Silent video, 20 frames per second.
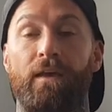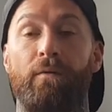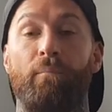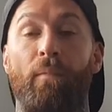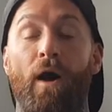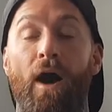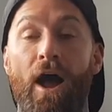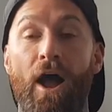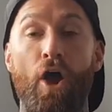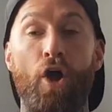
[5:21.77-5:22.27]

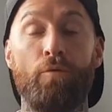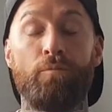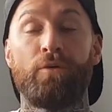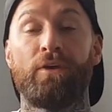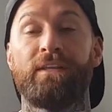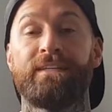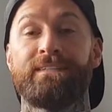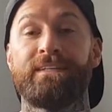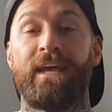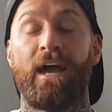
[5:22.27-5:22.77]
But I hope you
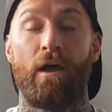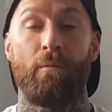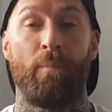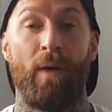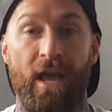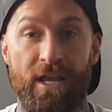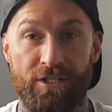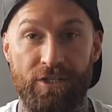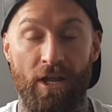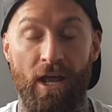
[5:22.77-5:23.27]
can see how
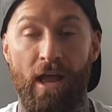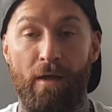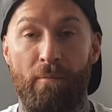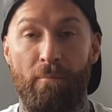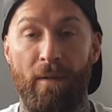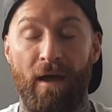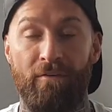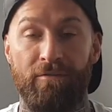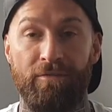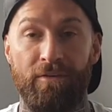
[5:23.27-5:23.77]
passionate I am
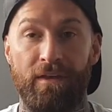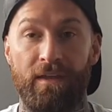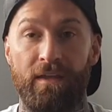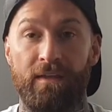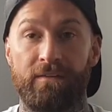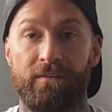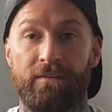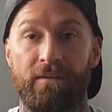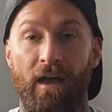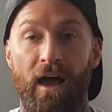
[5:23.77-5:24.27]
about
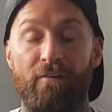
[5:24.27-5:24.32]
fitness.